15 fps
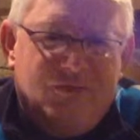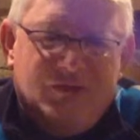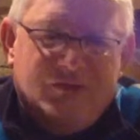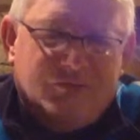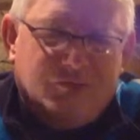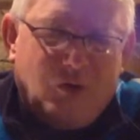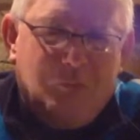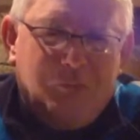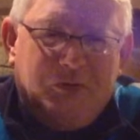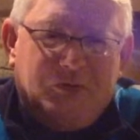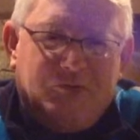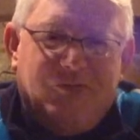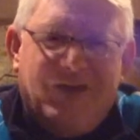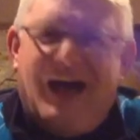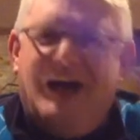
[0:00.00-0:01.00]
so much
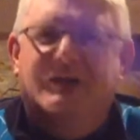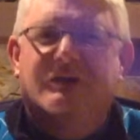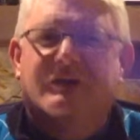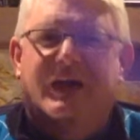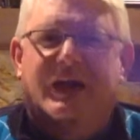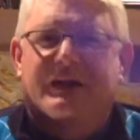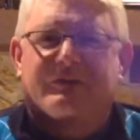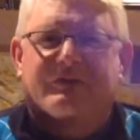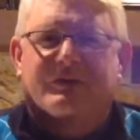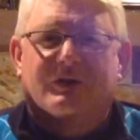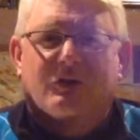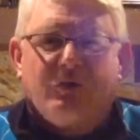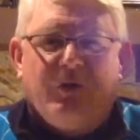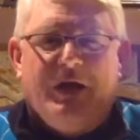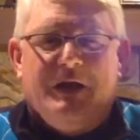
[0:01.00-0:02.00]
value that it's
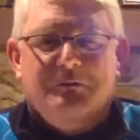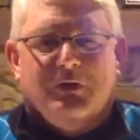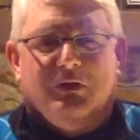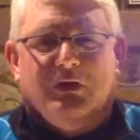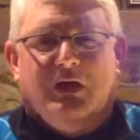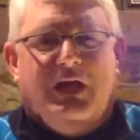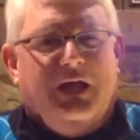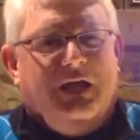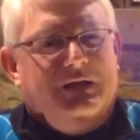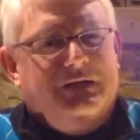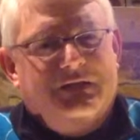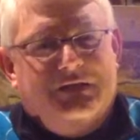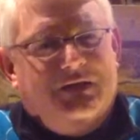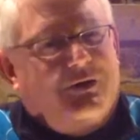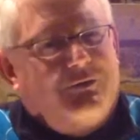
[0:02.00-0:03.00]
incredible.
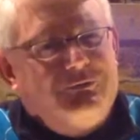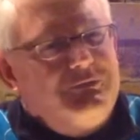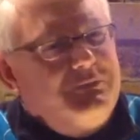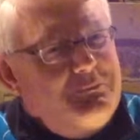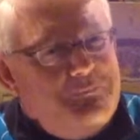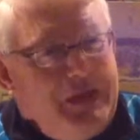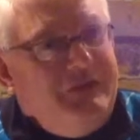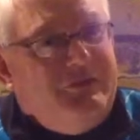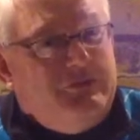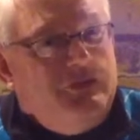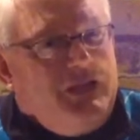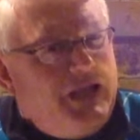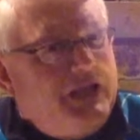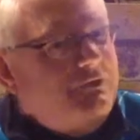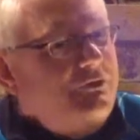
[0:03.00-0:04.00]
You know,
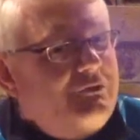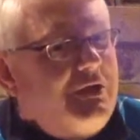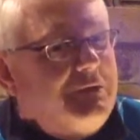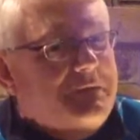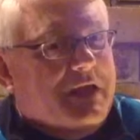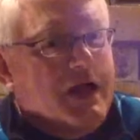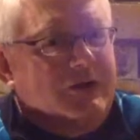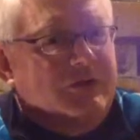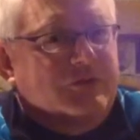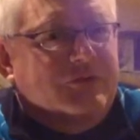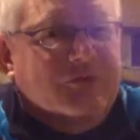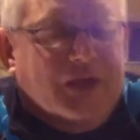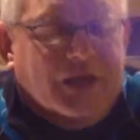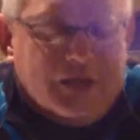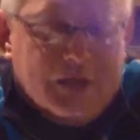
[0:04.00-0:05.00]
basically, I just come down and
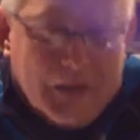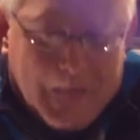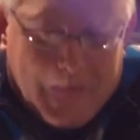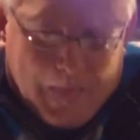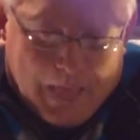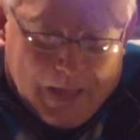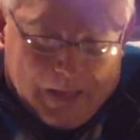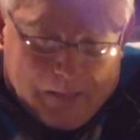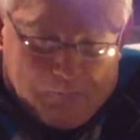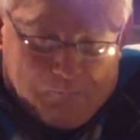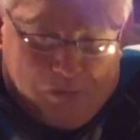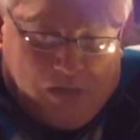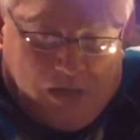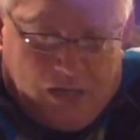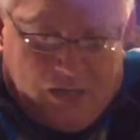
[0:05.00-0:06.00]
see it.
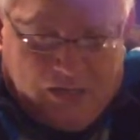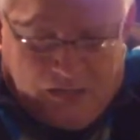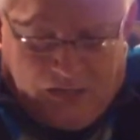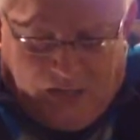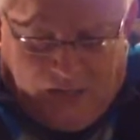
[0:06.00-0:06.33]
But,